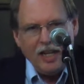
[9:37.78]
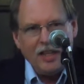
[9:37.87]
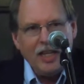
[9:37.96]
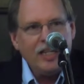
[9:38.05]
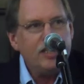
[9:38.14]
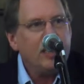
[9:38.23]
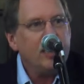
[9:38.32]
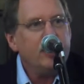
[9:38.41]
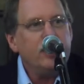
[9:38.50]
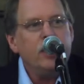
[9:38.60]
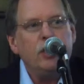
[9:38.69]
They
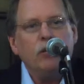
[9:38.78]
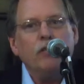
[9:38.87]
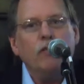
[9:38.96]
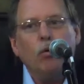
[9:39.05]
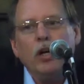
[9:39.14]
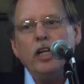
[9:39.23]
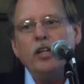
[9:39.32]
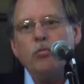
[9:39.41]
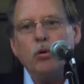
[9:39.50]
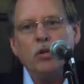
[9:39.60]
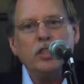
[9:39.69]
tended to avoid
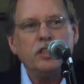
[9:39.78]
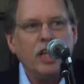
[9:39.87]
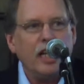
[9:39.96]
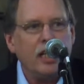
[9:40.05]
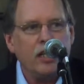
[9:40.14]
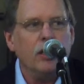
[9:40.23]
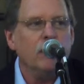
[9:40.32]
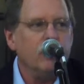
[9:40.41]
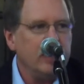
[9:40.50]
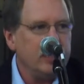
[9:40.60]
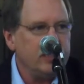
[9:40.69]
words like
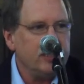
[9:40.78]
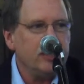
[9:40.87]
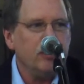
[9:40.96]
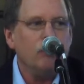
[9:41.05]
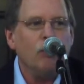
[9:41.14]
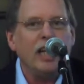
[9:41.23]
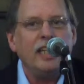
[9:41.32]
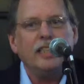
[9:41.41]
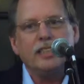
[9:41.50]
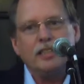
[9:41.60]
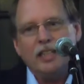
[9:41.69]
governance and
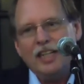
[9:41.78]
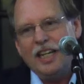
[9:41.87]
rights